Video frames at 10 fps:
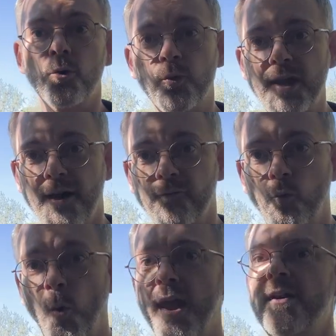we have
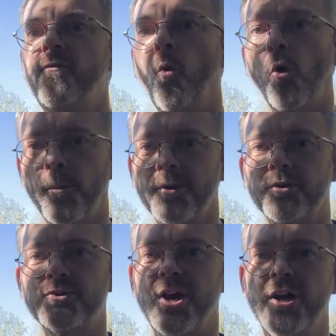wave
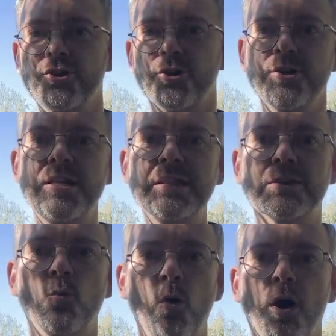orbitals underneath
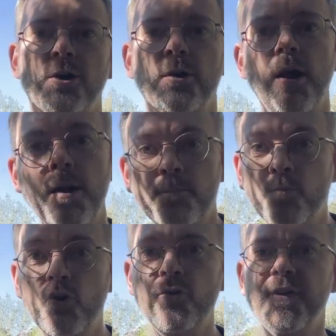the water,
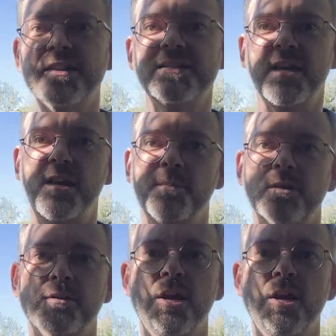moving sediment.